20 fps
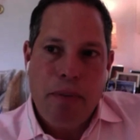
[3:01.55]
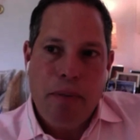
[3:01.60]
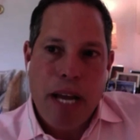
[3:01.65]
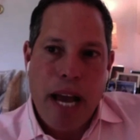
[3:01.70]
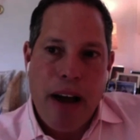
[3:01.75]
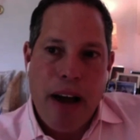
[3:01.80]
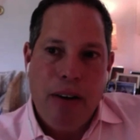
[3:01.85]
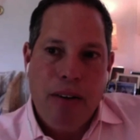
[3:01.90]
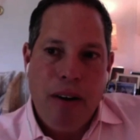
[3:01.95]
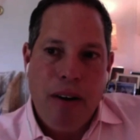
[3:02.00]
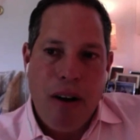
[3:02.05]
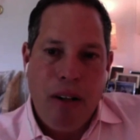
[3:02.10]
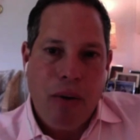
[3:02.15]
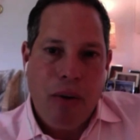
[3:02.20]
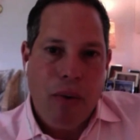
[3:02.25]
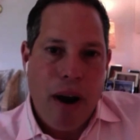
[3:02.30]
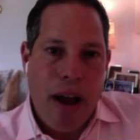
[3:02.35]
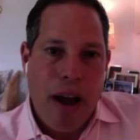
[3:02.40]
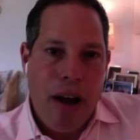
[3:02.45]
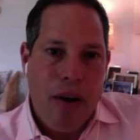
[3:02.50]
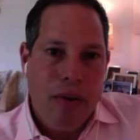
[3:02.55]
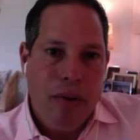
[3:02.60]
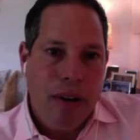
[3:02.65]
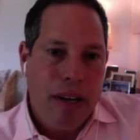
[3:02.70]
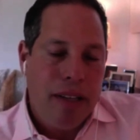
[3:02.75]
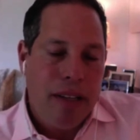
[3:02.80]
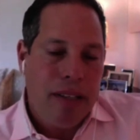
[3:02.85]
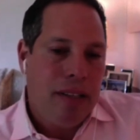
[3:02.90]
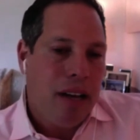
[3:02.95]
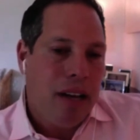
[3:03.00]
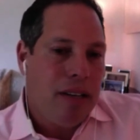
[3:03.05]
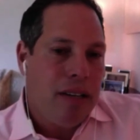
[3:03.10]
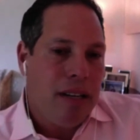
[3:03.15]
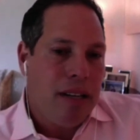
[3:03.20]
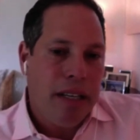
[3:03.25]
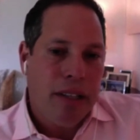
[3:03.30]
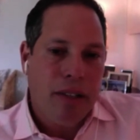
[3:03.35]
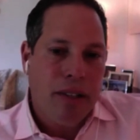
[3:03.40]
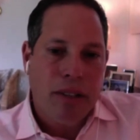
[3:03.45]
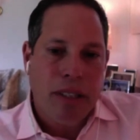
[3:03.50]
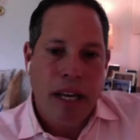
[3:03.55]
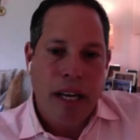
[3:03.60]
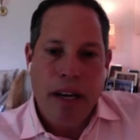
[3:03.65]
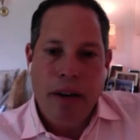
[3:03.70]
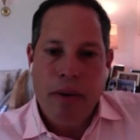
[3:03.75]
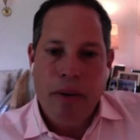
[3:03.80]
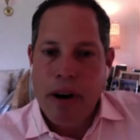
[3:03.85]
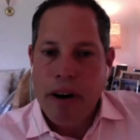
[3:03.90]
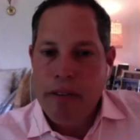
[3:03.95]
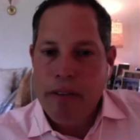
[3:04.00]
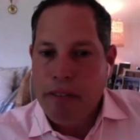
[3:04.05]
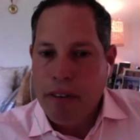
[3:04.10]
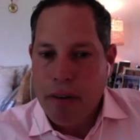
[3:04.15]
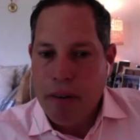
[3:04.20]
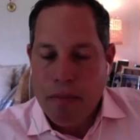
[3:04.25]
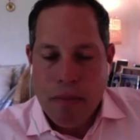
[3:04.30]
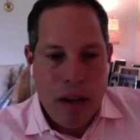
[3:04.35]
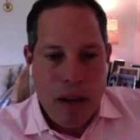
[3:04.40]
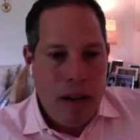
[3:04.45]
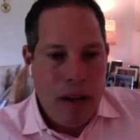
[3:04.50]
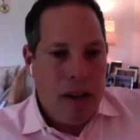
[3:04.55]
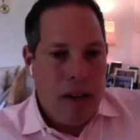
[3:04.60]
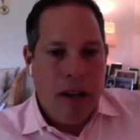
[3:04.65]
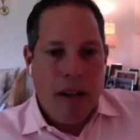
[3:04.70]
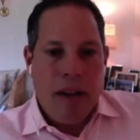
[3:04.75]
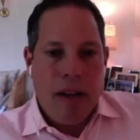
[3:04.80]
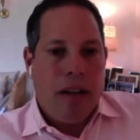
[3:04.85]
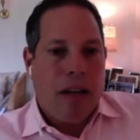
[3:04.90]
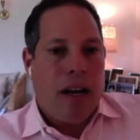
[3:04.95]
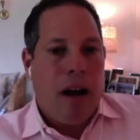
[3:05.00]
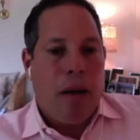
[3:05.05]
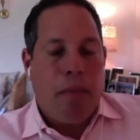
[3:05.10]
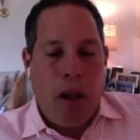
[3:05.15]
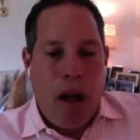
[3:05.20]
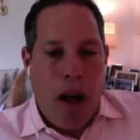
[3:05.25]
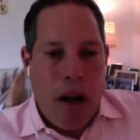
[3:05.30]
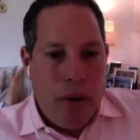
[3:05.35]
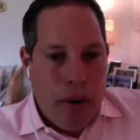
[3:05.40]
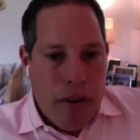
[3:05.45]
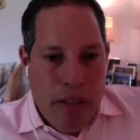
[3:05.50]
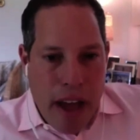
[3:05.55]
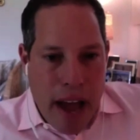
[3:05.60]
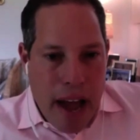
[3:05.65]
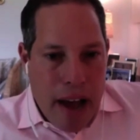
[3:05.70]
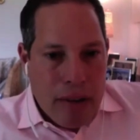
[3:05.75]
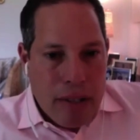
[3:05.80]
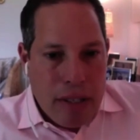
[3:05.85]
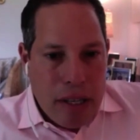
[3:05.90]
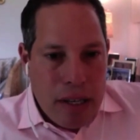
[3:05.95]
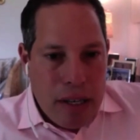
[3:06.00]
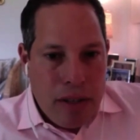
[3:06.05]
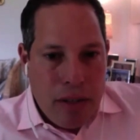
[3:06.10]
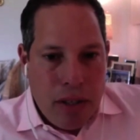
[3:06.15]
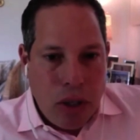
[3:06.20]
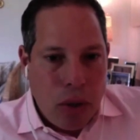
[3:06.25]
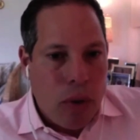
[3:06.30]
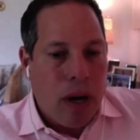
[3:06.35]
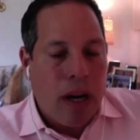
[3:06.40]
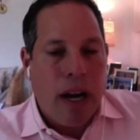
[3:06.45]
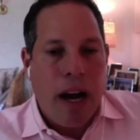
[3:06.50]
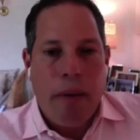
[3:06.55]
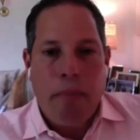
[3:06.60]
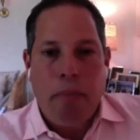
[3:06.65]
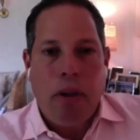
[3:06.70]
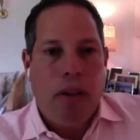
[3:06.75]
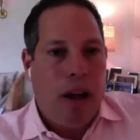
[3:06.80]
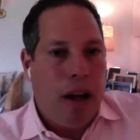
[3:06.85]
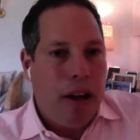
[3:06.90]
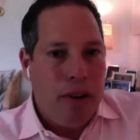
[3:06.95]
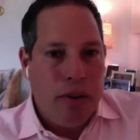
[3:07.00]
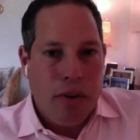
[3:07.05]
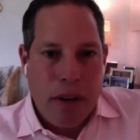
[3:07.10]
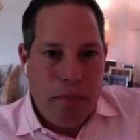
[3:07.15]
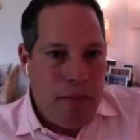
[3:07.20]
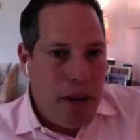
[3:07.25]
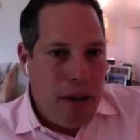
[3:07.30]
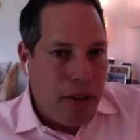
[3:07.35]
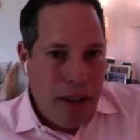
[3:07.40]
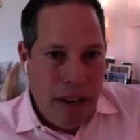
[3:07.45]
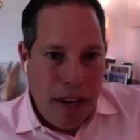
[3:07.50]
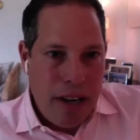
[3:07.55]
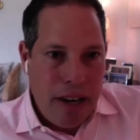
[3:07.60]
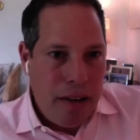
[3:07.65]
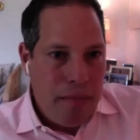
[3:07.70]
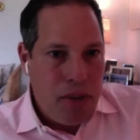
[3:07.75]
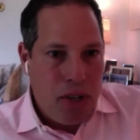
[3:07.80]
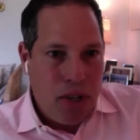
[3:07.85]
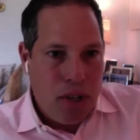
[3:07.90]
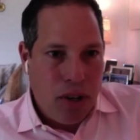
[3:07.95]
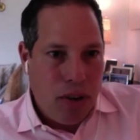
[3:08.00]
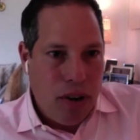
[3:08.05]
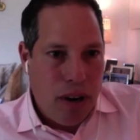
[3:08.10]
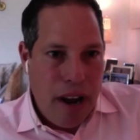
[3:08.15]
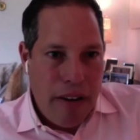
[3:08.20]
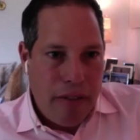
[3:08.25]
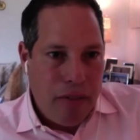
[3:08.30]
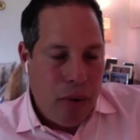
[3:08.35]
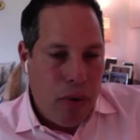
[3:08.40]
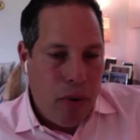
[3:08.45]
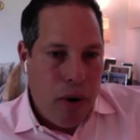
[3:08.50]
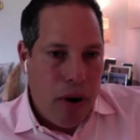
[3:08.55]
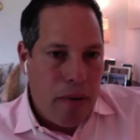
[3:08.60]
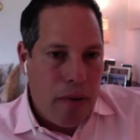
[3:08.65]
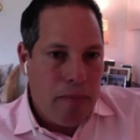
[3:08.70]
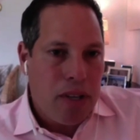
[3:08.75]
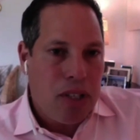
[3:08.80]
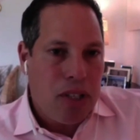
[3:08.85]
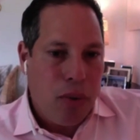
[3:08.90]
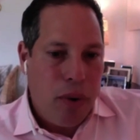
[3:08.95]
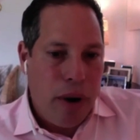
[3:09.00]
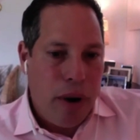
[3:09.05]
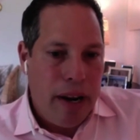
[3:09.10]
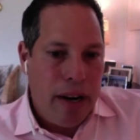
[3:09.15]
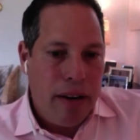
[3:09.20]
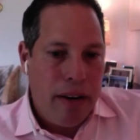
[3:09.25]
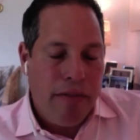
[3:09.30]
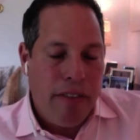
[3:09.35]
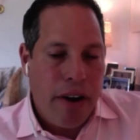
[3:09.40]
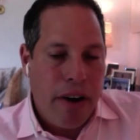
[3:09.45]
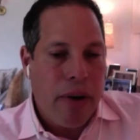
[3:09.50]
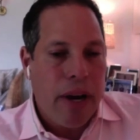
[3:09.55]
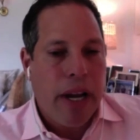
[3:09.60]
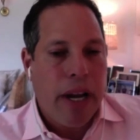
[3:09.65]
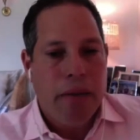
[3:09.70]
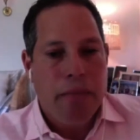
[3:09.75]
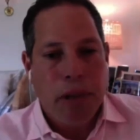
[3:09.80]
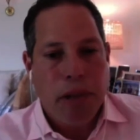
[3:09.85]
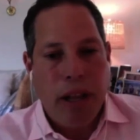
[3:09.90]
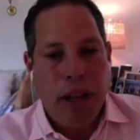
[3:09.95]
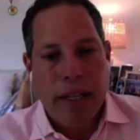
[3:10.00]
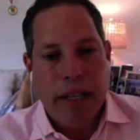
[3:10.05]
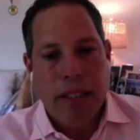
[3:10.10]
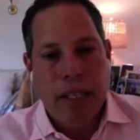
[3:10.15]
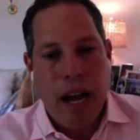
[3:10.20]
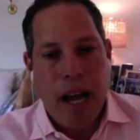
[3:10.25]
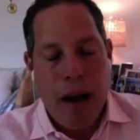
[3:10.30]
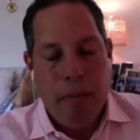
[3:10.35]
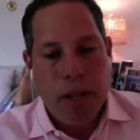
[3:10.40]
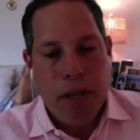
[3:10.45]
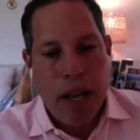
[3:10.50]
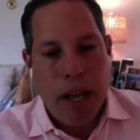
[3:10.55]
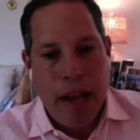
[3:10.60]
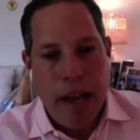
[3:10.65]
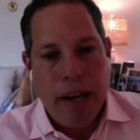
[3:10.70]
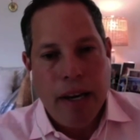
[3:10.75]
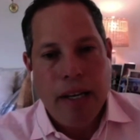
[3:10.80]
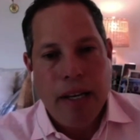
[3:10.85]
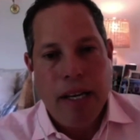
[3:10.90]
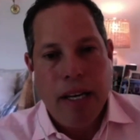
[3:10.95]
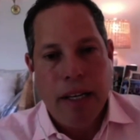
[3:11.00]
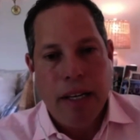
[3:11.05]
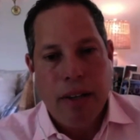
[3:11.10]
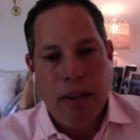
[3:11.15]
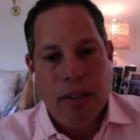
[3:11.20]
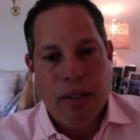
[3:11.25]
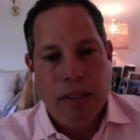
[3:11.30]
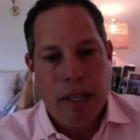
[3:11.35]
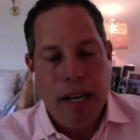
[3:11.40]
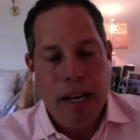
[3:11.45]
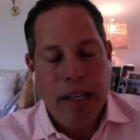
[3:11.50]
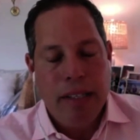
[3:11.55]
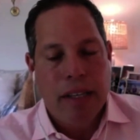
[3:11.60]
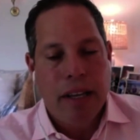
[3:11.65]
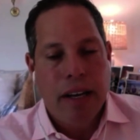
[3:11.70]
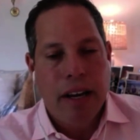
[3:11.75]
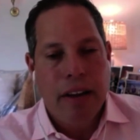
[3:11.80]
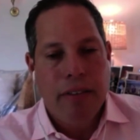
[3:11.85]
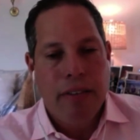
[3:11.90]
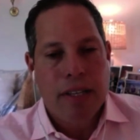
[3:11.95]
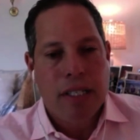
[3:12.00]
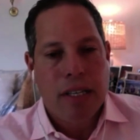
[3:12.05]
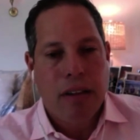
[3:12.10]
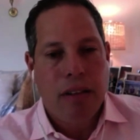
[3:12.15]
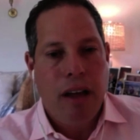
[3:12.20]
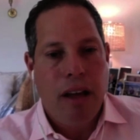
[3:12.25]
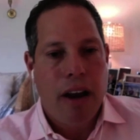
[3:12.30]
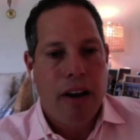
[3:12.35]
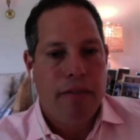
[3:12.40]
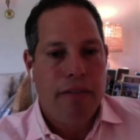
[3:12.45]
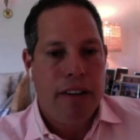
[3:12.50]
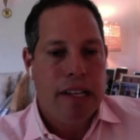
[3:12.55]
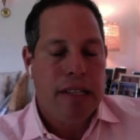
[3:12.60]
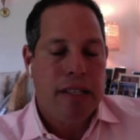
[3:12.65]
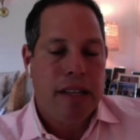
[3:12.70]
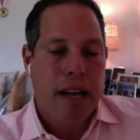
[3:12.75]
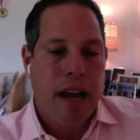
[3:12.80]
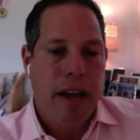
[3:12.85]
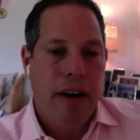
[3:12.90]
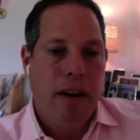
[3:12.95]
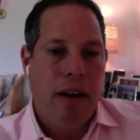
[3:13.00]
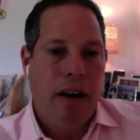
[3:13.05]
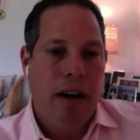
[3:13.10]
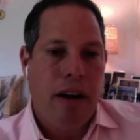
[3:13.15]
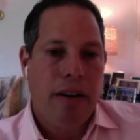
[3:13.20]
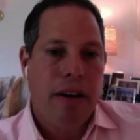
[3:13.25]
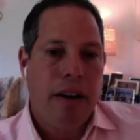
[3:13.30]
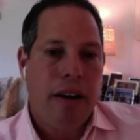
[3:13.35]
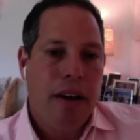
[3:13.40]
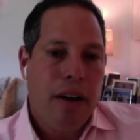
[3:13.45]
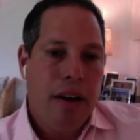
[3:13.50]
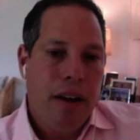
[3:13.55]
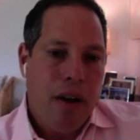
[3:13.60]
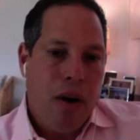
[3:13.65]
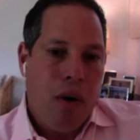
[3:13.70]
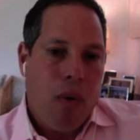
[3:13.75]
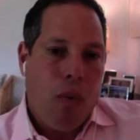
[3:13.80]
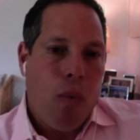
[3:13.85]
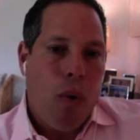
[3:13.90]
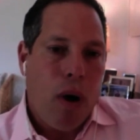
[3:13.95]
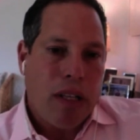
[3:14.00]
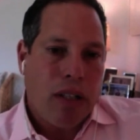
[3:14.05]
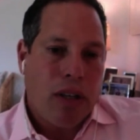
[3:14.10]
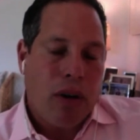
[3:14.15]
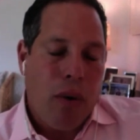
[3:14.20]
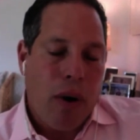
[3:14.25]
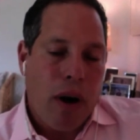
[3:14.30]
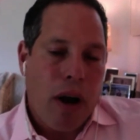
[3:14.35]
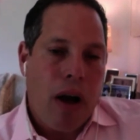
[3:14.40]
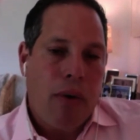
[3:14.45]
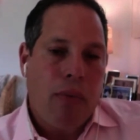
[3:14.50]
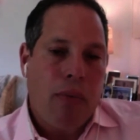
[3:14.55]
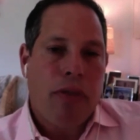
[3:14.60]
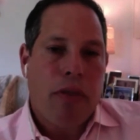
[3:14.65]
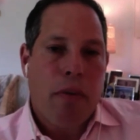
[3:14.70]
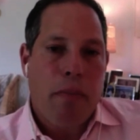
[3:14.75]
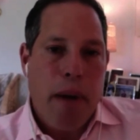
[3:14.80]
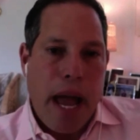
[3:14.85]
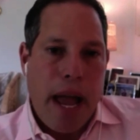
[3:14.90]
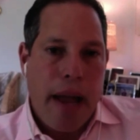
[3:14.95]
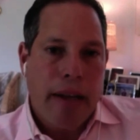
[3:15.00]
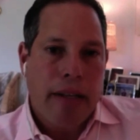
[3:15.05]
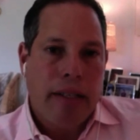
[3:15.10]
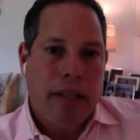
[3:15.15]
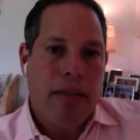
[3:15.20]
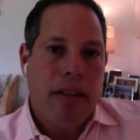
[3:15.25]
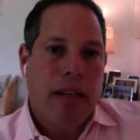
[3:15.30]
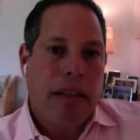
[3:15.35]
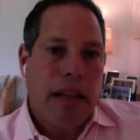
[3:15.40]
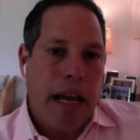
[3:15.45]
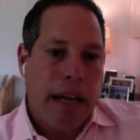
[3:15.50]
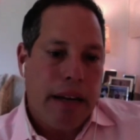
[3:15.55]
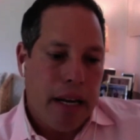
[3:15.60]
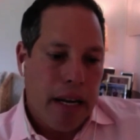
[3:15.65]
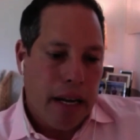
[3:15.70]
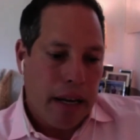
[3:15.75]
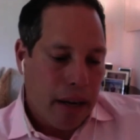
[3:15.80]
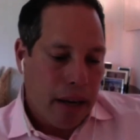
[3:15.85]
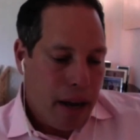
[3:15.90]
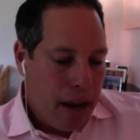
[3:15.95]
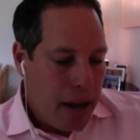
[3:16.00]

down, all around. He's done deals anywhere from couple 100,000 to a couple 100 million, I'm sure, and everywhere in between. Very complex, complicated deals. And he's going to give us a lot of insight on what's going on with the banks and the lending,